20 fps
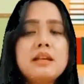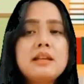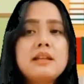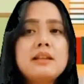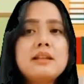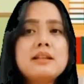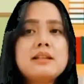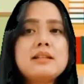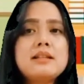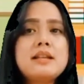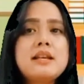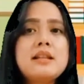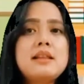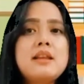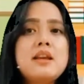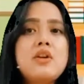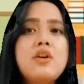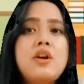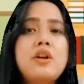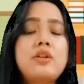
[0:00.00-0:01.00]
The
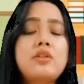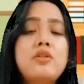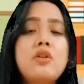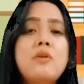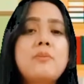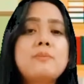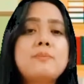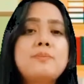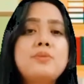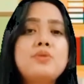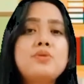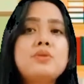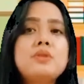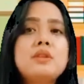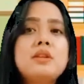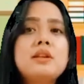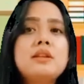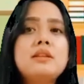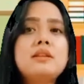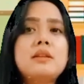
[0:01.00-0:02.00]
CT or
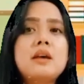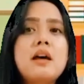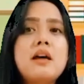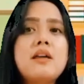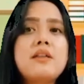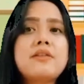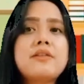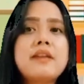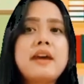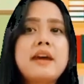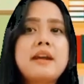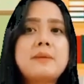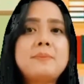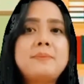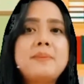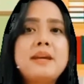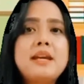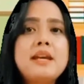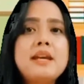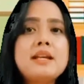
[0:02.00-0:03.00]
computed
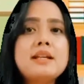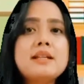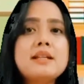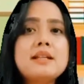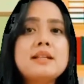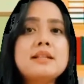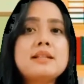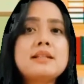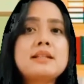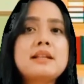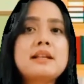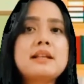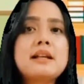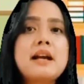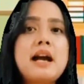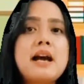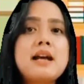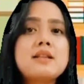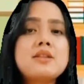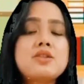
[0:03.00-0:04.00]
therapy
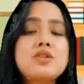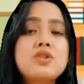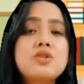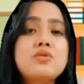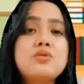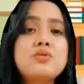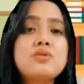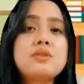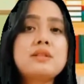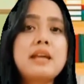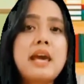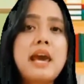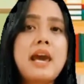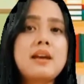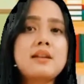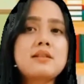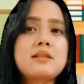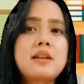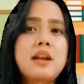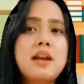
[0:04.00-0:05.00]
scans use
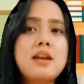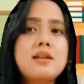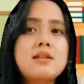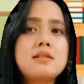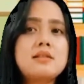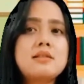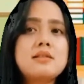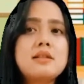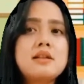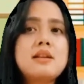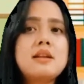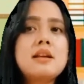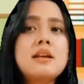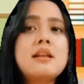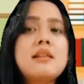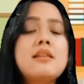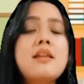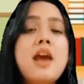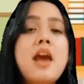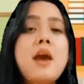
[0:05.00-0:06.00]
X-rays.
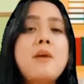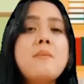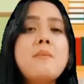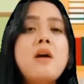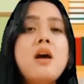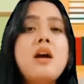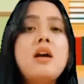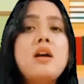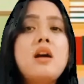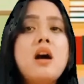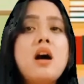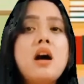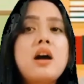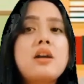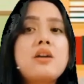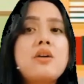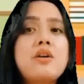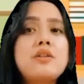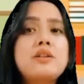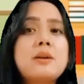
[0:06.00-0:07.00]
The
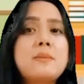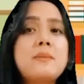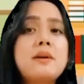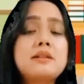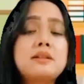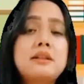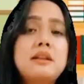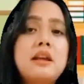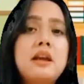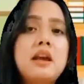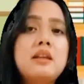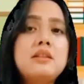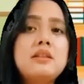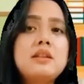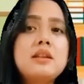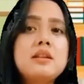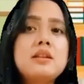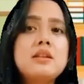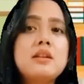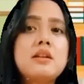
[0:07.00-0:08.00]
MRI or the
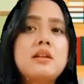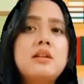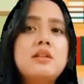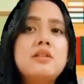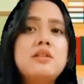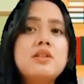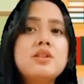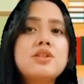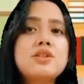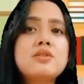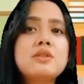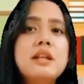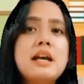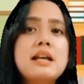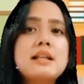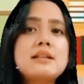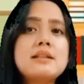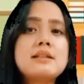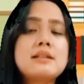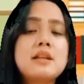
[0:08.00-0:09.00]
magnetic
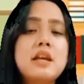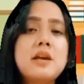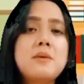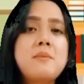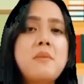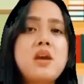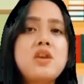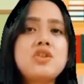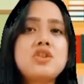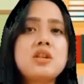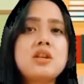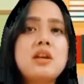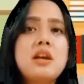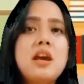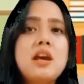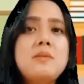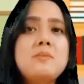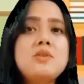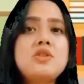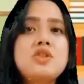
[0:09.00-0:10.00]
resonance
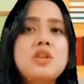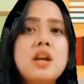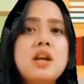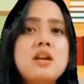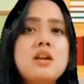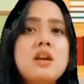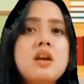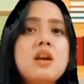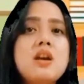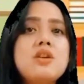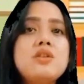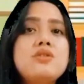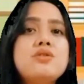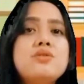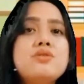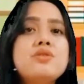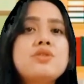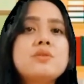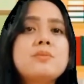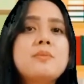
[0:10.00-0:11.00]
imaging
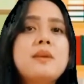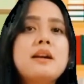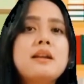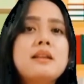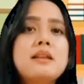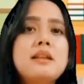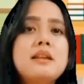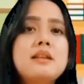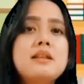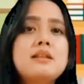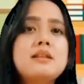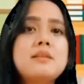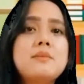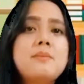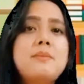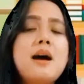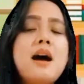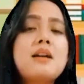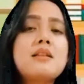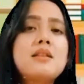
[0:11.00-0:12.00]
use
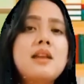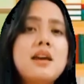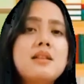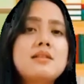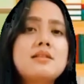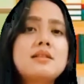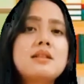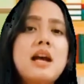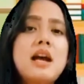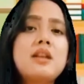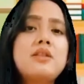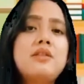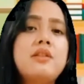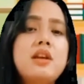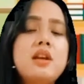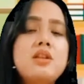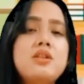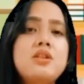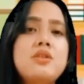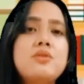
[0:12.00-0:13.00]
magnets and
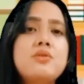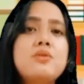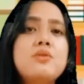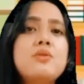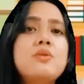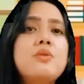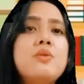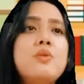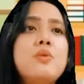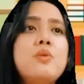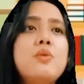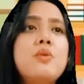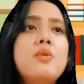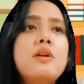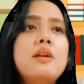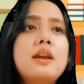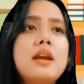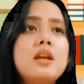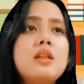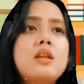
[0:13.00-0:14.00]
radio
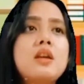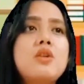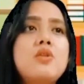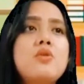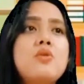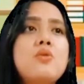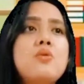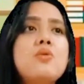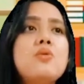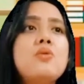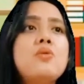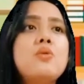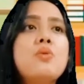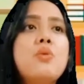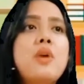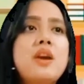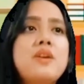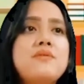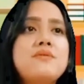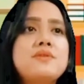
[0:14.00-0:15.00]

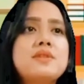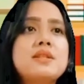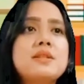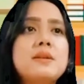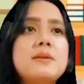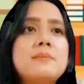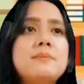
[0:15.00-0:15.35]
waves.